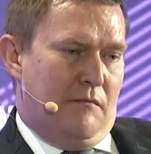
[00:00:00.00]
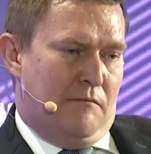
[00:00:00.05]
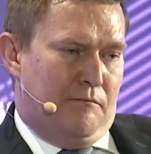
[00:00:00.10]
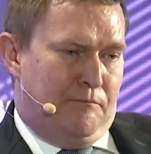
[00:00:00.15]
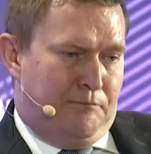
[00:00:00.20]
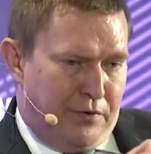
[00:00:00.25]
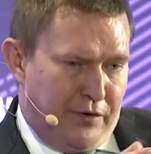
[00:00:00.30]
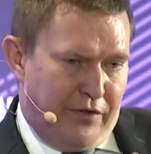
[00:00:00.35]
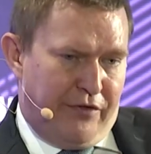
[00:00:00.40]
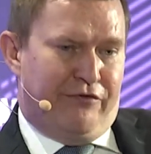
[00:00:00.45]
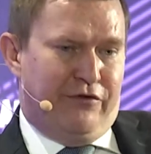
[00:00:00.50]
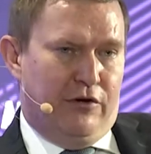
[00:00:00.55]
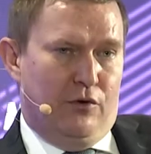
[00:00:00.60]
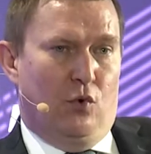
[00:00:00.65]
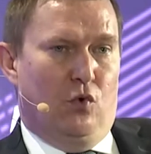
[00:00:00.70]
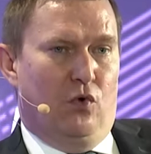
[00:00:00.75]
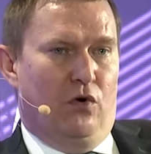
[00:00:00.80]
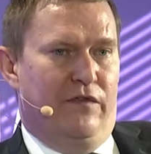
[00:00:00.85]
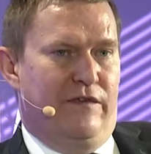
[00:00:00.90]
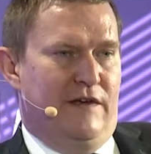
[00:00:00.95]
But through
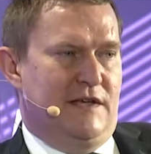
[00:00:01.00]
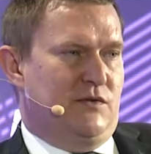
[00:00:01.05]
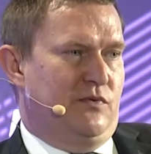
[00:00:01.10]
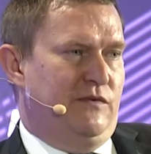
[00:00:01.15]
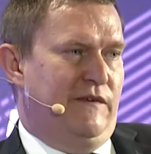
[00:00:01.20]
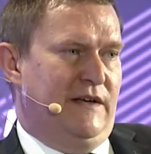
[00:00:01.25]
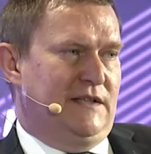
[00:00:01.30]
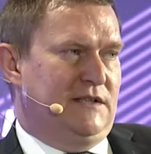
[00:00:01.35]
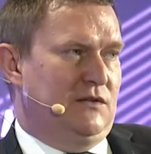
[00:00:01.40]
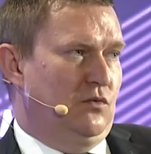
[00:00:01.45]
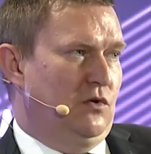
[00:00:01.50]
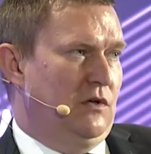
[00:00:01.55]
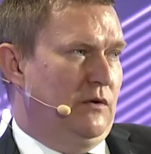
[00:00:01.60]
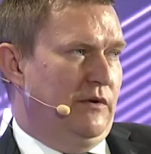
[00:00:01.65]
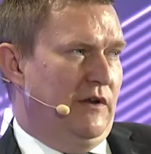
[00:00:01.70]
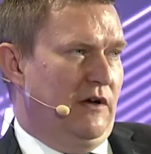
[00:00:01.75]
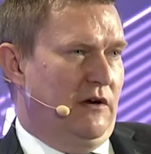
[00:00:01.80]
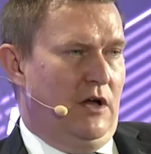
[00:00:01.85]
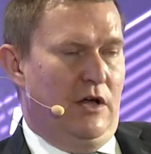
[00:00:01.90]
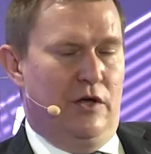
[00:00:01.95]
all of this, we've had to work with
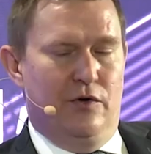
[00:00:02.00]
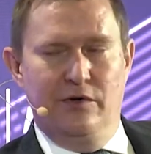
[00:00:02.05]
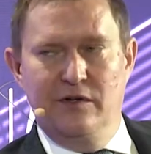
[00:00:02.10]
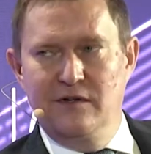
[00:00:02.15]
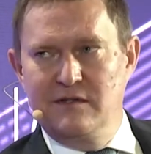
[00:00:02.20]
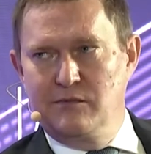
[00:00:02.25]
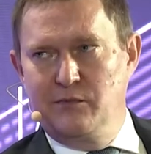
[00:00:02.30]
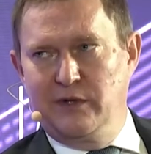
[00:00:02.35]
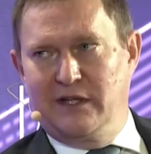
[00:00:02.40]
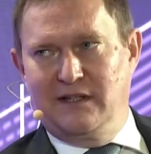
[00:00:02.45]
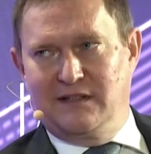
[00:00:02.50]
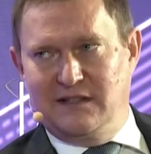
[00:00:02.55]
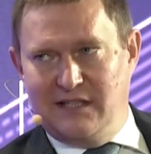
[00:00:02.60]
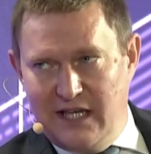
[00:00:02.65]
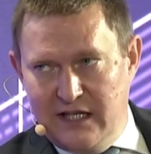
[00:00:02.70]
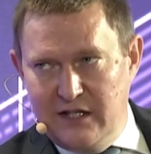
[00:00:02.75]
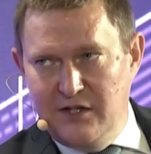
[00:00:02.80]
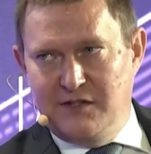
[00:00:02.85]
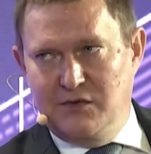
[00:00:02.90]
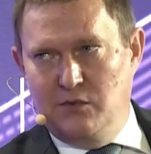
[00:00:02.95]
our owners, and we
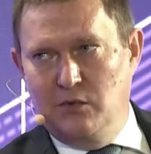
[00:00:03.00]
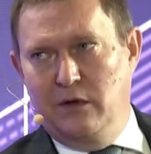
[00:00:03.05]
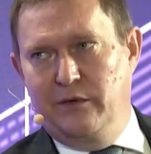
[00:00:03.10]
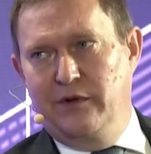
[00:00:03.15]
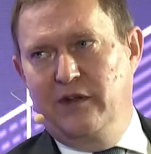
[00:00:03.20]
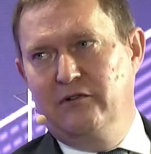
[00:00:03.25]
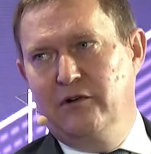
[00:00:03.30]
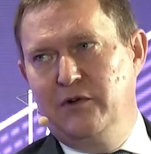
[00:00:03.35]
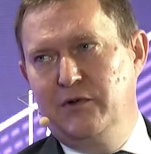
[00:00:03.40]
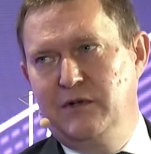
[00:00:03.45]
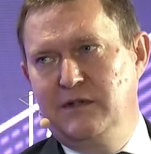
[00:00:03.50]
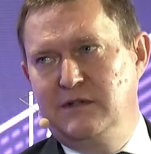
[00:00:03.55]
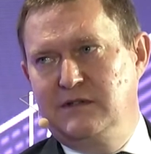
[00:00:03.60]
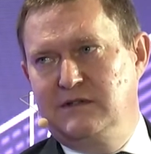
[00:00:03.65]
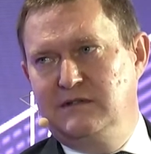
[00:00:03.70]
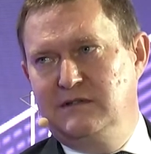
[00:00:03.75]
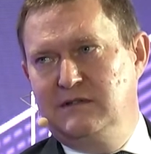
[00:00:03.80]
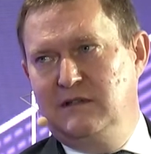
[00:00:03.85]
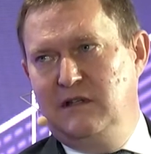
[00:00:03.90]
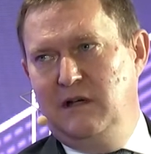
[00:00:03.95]
continue to work with our owners
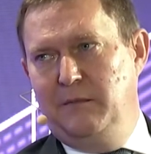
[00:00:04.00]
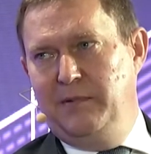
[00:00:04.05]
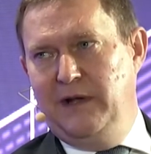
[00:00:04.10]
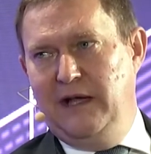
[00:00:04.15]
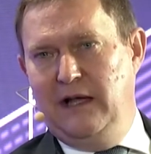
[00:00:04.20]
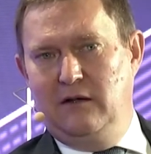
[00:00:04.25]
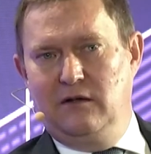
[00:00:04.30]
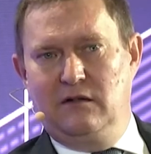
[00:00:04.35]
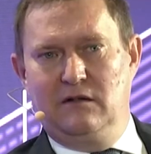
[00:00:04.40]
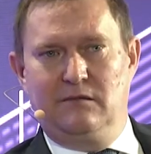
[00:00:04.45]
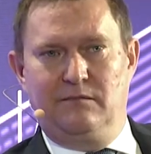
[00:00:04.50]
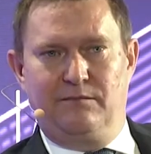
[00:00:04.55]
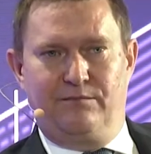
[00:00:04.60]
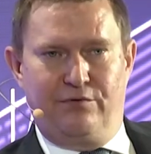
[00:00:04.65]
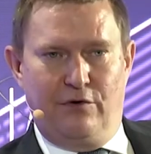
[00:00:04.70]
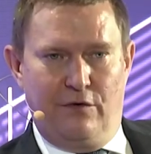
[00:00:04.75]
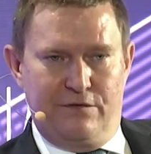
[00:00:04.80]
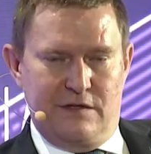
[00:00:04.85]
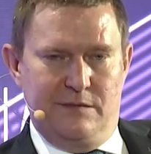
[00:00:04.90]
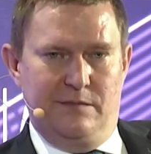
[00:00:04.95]
about
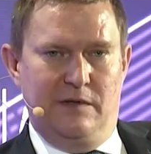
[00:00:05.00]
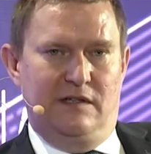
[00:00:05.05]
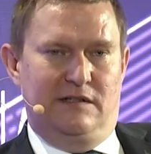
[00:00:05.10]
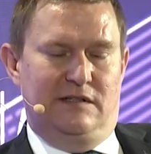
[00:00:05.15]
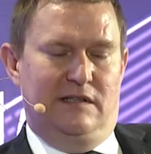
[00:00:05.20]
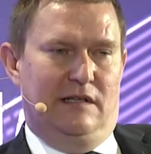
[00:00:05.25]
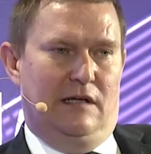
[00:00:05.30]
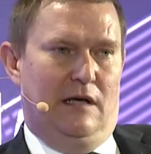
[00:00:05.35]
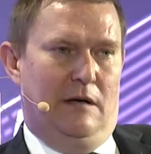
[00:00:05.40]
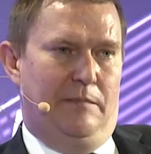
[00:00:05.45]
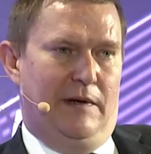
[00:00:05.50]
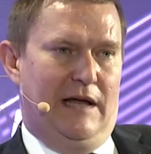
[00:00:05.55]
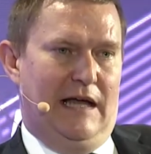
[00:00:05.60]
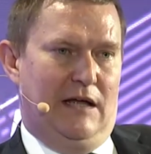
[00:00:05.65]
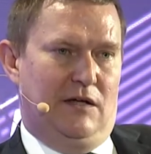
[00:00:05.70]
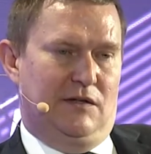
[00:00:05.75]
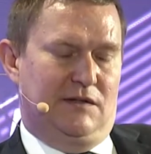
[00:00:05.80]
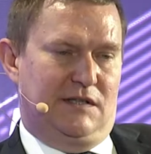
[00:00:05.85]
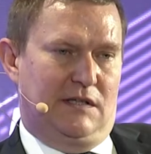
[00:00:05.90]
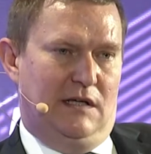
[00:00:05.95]
profitability,
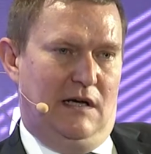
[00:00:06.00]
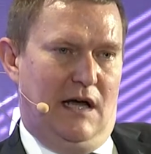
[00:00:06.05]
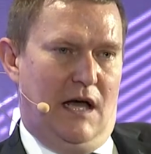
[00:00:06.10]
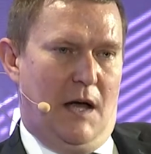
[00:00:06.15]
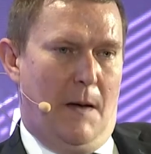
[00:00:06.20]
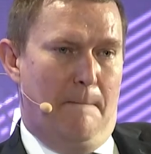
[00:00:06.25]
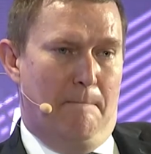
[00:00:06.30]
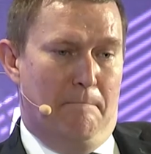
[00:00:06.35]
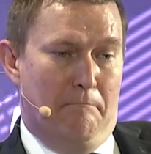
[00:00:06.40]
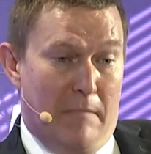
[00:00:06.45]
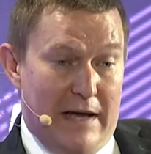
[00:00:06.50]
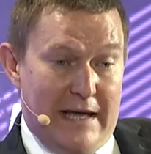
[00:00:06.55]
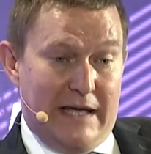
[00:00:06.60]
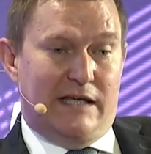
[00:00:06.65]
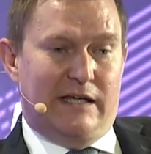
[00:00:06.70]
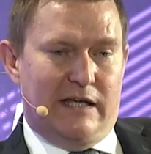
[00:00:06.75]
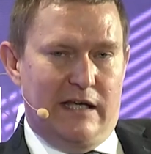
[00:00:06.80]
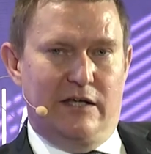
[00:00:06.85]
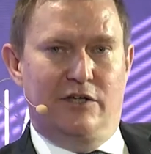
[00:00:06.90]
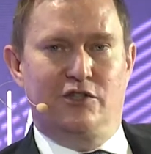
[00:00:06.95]
about
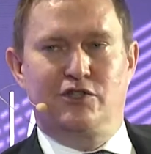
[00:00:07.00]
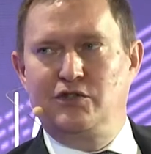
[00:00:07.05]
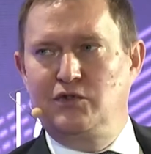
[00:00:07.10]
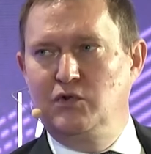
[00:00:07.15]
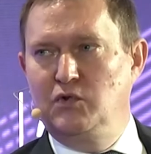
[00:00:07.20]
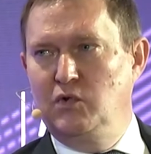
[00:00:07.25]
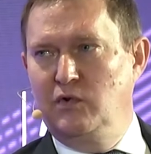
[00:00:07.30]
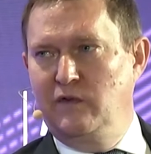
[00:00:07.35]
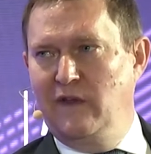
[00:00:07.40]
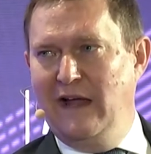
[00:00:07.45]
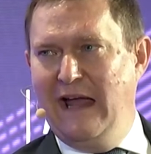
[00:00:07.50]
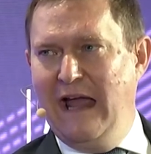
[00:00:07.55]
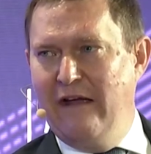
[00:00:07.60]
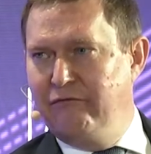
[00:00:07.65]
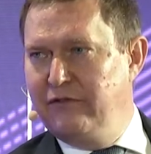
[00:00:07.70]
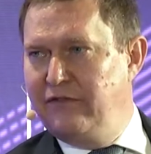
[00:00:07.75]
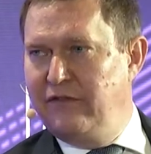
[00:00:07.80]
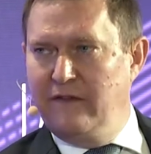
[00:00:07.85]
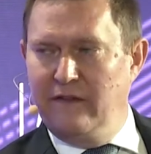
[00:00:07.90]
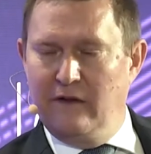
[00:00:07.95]
making sure that
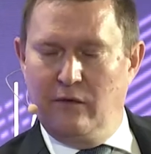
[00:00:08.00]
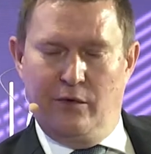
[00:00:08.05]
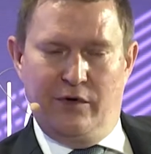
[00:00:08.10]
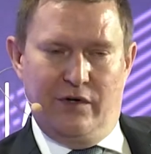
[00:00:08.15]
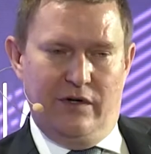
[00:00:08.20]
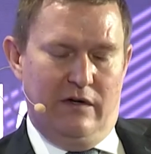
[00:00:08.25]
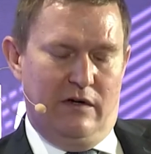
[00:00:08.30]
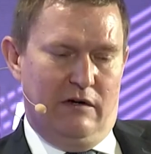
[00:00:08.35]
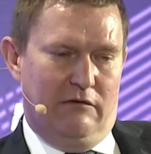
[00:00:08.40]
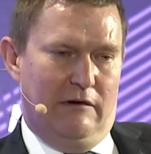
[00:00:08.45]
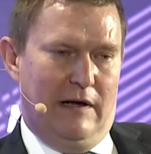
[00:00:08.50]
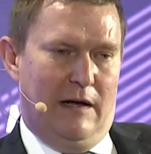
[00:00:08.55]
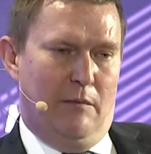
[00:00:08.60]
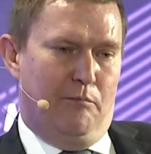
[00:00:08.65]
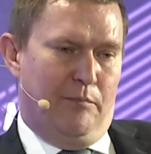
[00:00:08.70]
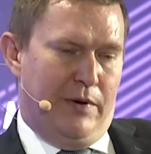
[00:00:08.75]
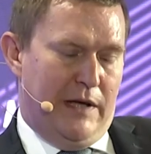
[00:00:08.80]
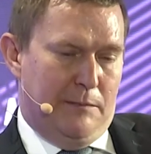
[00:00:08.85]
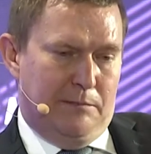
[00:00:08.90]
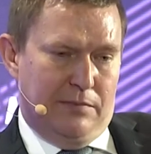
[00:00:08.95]
everything that we're doing around
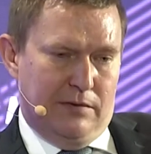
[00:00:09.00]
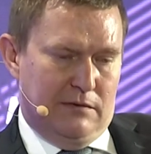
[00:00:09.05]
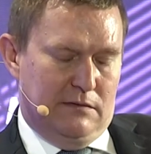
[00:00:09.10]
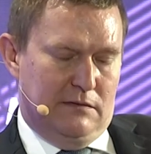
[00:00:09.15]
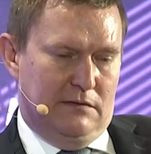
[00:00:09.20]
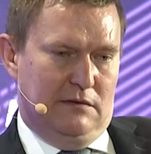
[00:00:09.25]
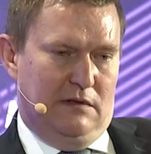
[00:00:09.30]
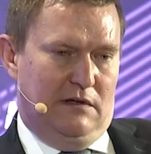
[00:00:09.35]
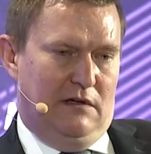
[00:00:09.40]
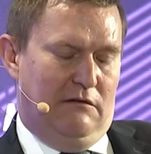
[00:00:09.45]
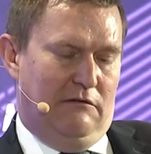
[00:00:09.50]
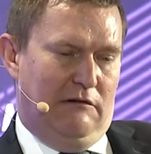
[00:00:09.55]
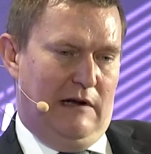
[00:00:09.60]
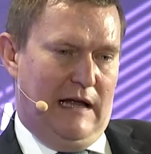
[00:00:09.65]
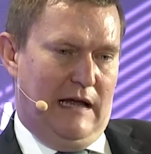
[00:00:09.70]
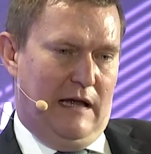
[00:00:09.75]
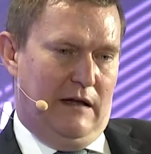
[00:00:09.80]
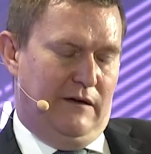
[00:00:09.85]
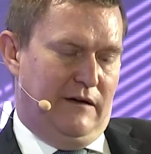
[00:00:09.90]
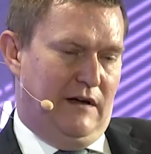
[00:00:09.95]
people,
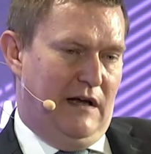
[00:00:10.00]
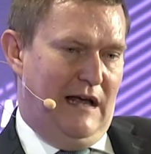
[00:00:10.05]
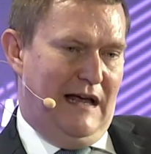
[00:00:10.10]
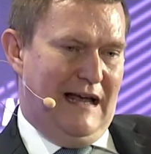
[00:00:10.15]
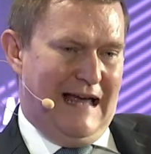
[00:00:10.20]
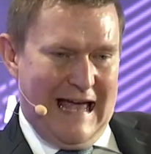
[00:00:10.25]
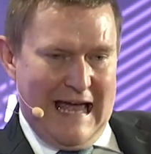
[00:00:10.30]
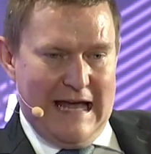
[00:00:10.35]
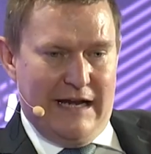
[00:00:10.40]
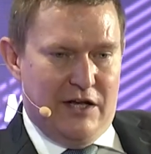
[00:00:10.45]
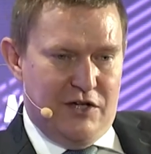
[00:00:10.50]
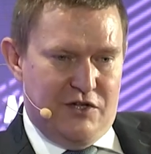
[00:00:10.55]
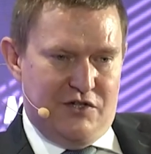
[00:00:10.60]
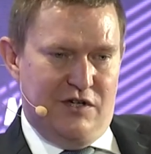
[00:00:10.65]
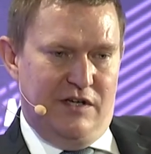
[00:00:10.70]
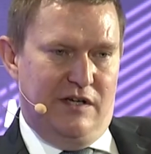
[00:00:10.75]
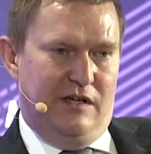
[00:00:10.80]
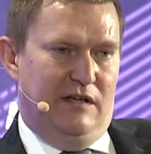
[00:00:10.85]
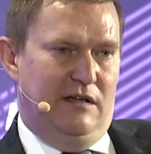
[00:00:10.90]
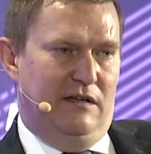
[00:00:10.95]
around
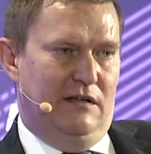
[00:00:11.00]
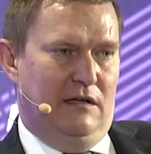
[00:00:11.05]
energy,